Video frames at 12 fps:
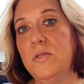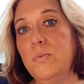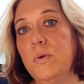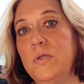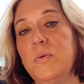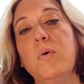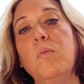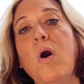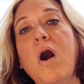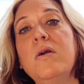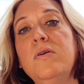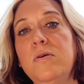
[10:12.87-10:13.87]
which will
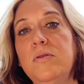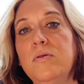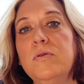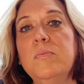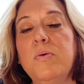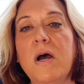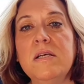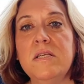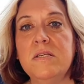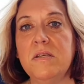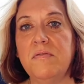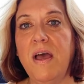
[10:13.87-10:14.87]
walk you through the
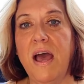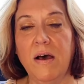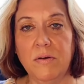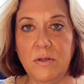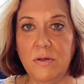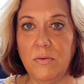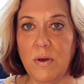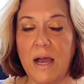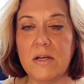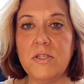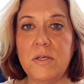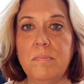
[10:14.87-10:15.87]
process of how do you
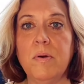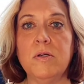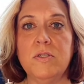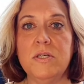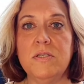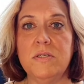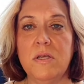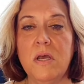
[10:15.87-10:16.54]
actually purchase